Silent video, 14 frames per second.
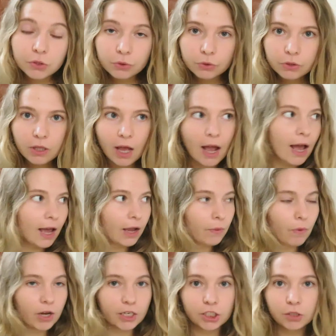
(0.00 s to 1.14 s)
school, I
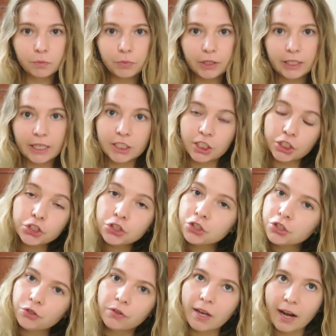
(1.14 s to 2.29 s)
wanted to be a teacher
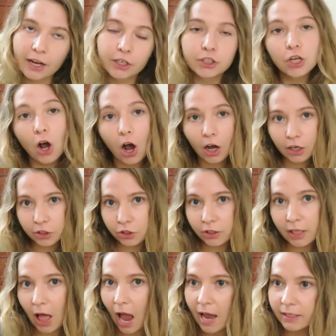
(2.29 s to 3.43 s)
so that I could talk to
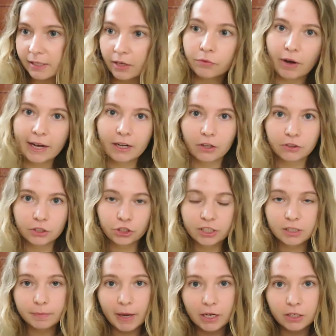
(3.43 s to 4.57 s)
the class and write on the
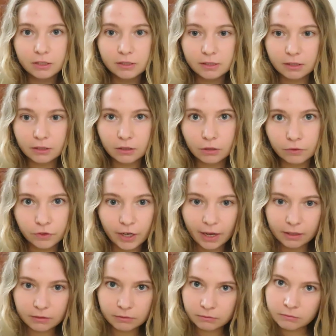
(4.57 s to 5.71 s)
transparency
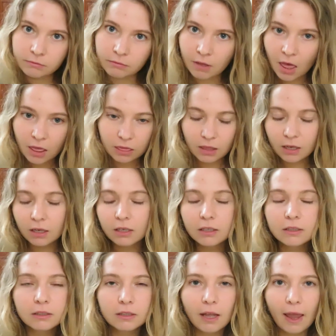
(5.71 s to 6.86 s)
overhead thing,
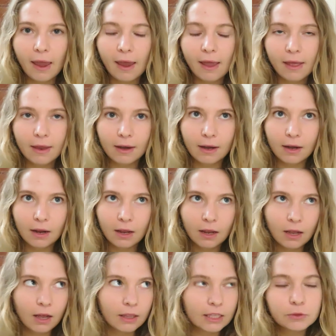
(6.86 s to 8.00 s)
and
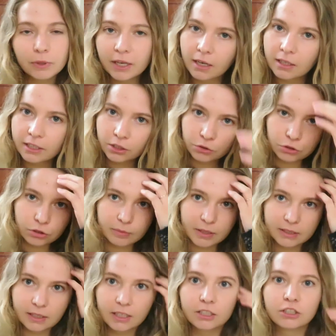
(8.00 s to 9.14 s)
that's why I kind of like YouTube,
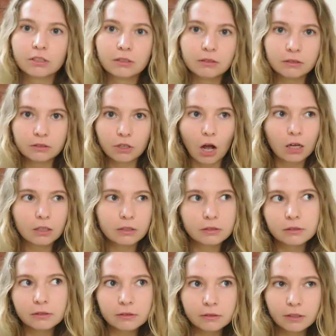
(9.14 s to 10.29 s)
because I can just talk,
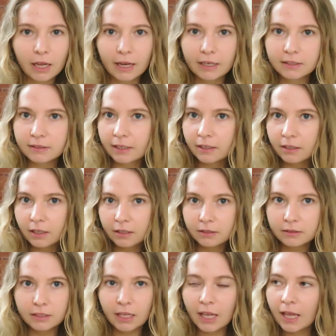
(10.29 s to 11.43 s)
and it's
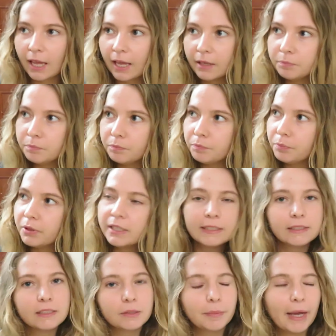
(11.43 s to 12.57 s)
like it
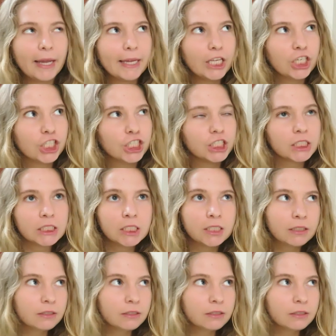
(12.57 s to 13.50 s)
pleases my inner